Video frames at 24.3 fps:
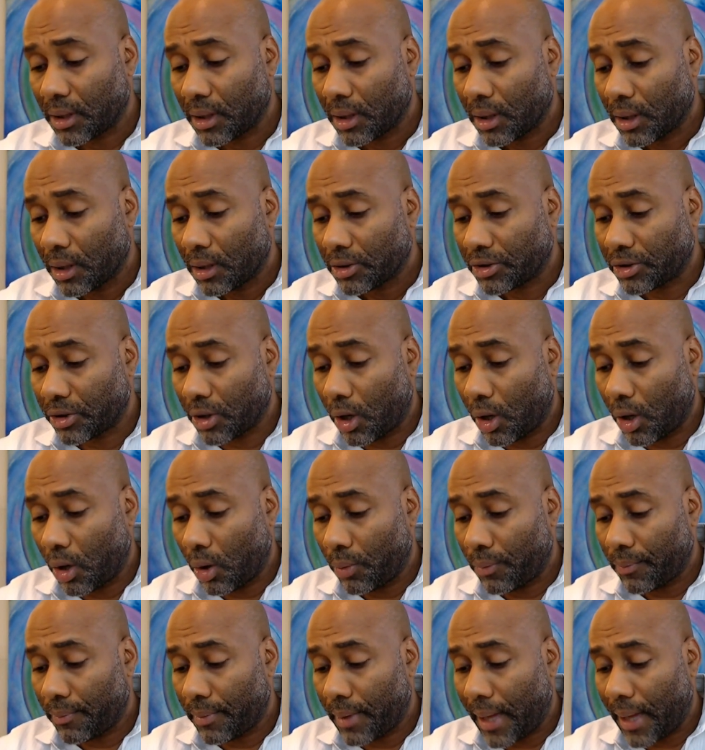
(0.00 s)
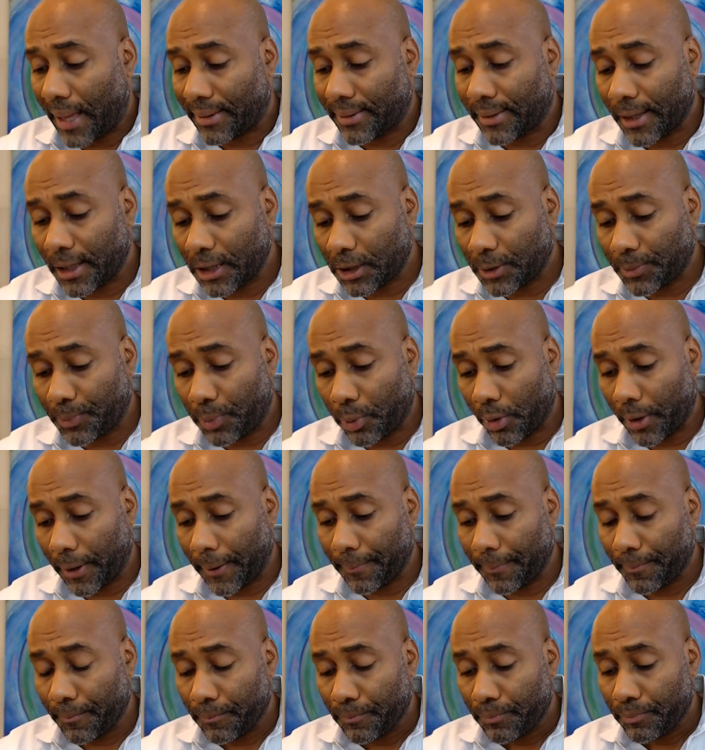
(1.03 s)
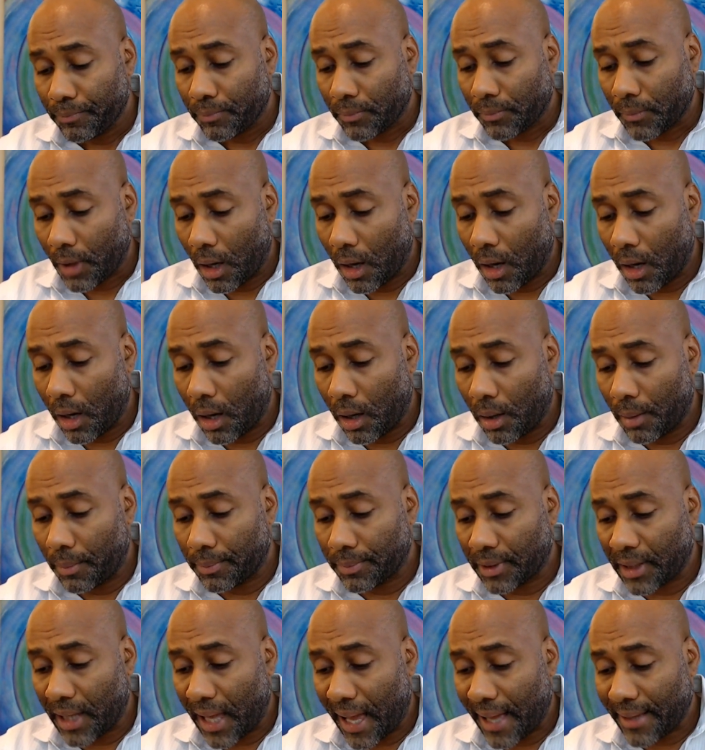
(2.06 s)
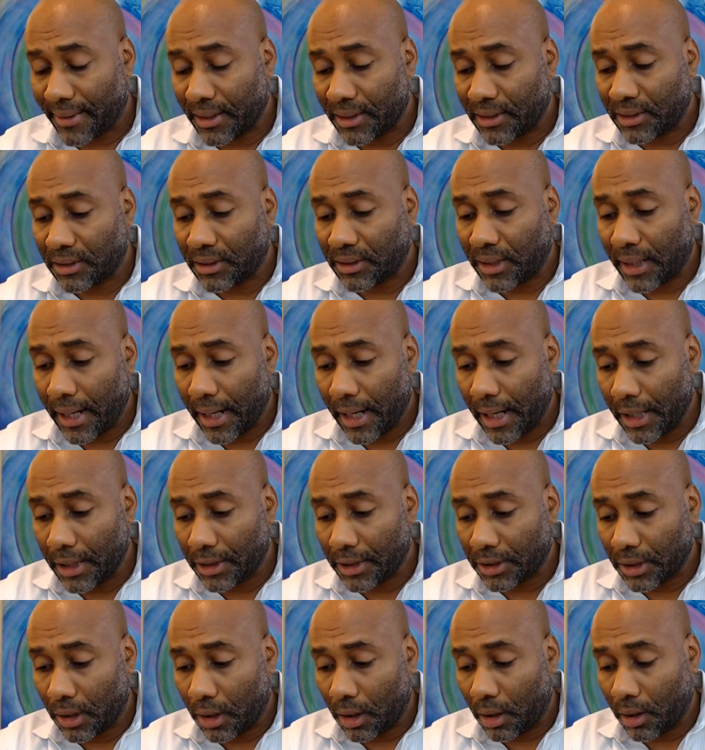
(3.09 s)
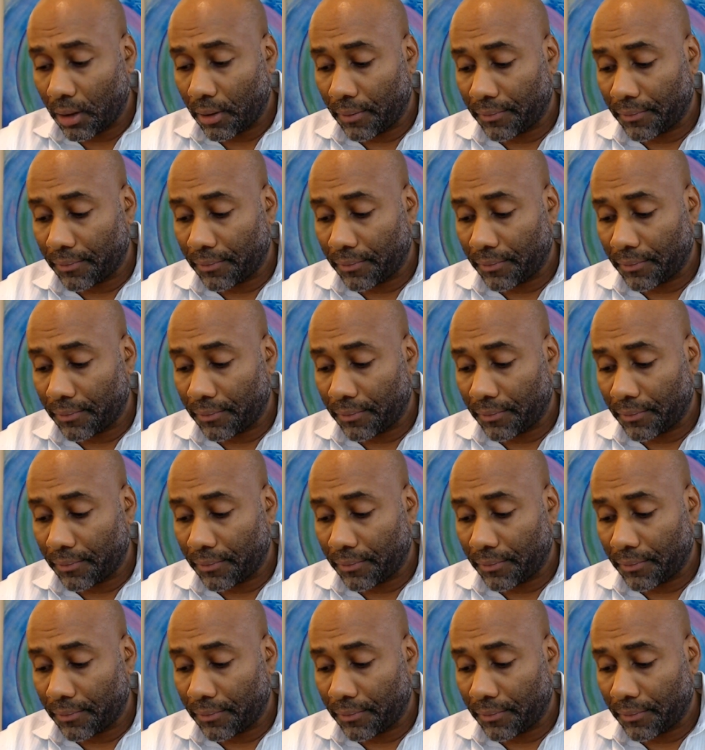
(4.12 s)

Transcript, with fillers: So at this point, um, that at this stage of the